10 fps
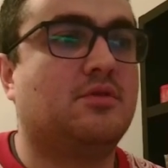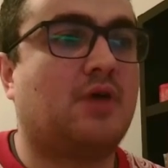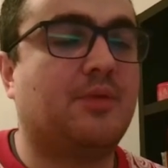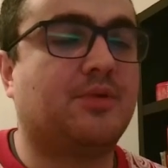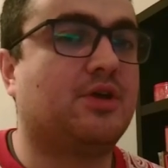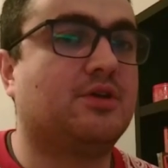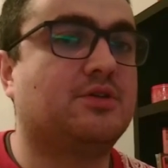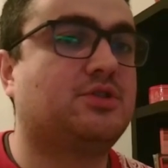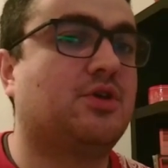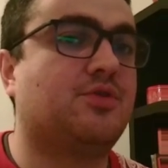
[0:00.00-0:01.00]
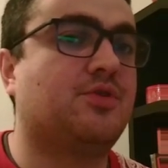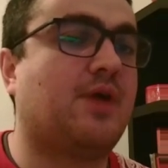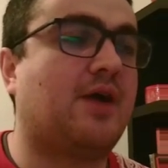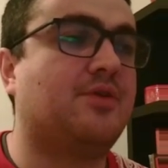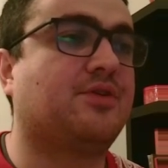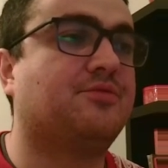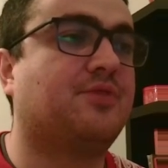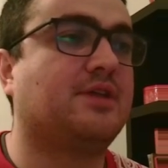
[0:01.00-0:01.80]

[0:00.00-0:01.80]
I'm going to show you how you can find